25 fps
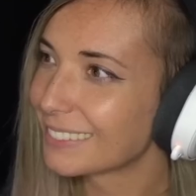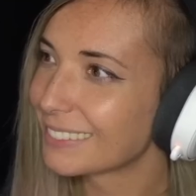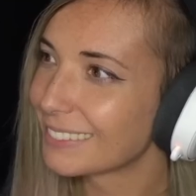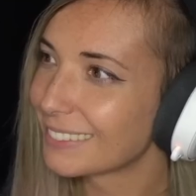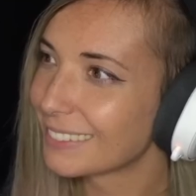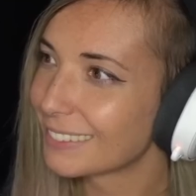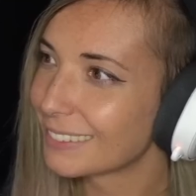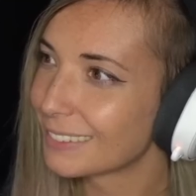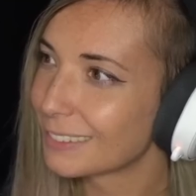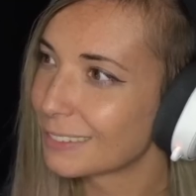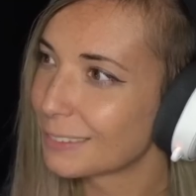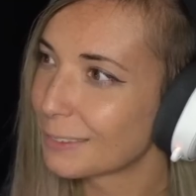
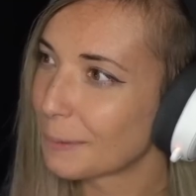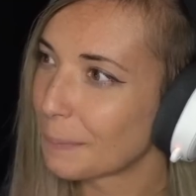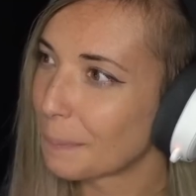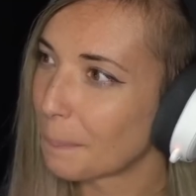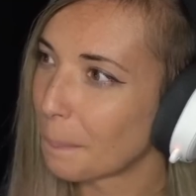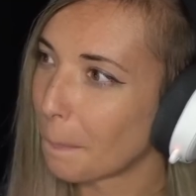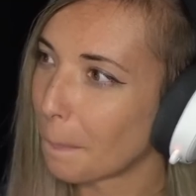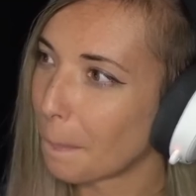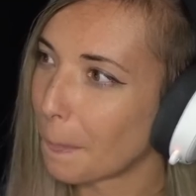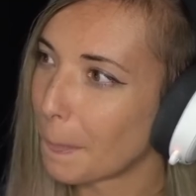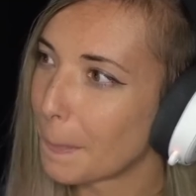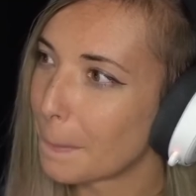
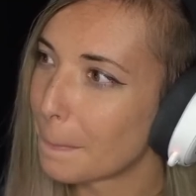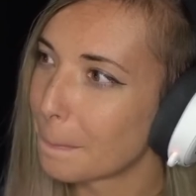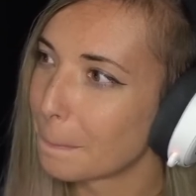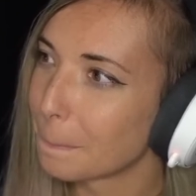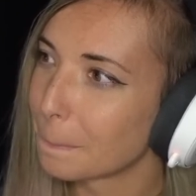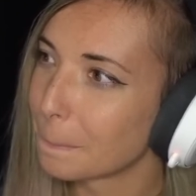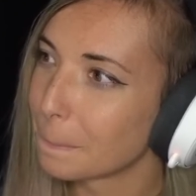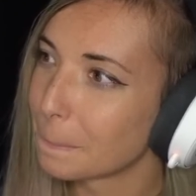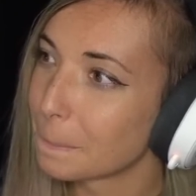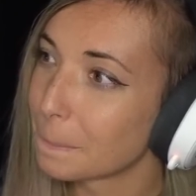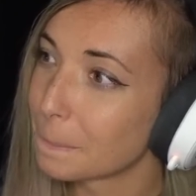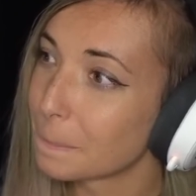
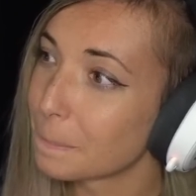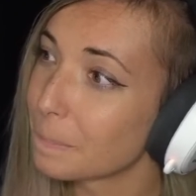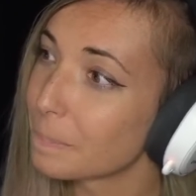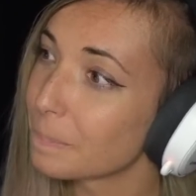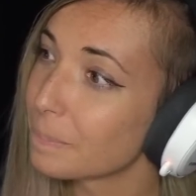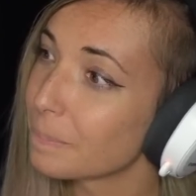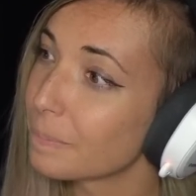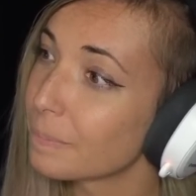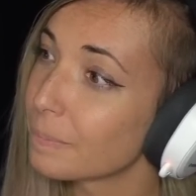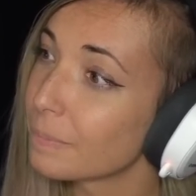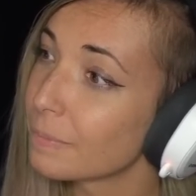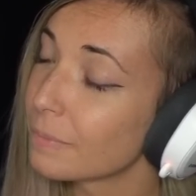
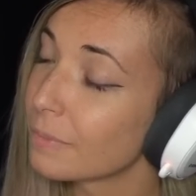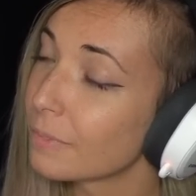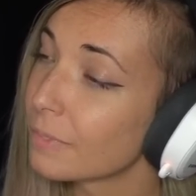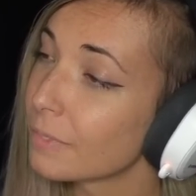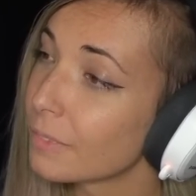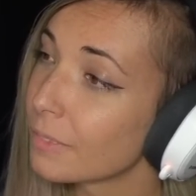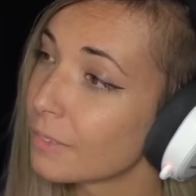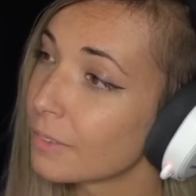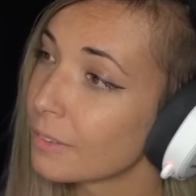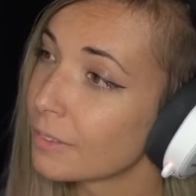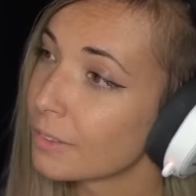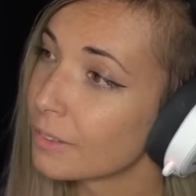
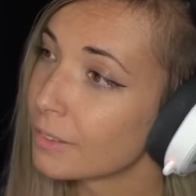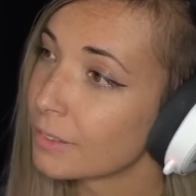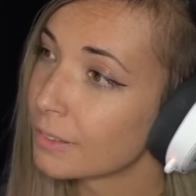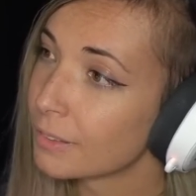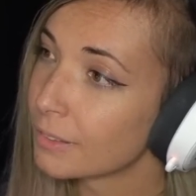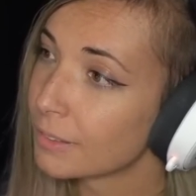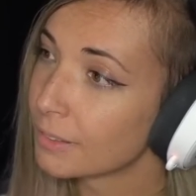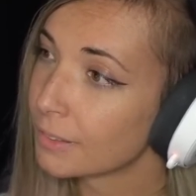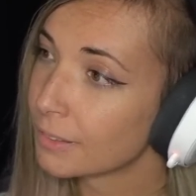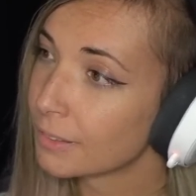(not speaking)